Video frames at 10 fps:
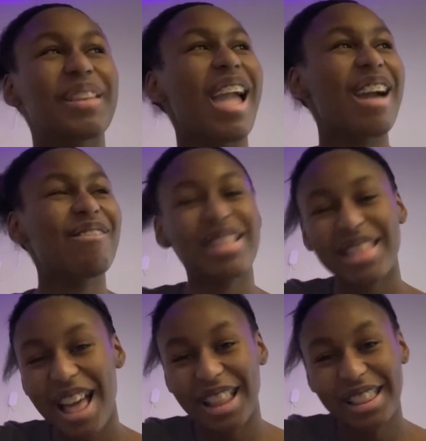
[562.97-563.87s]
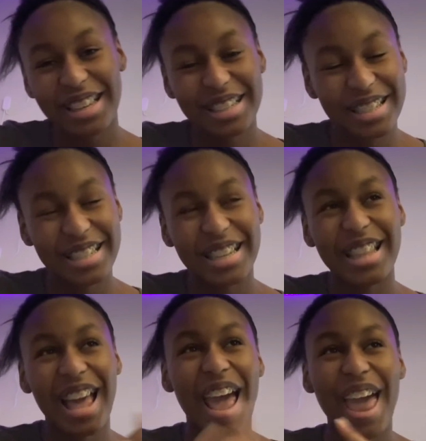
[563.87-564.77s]
with that list
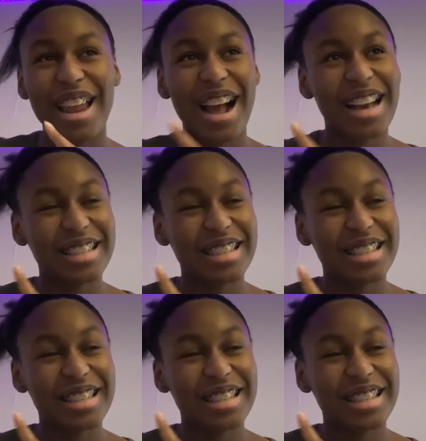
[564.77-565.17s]
that I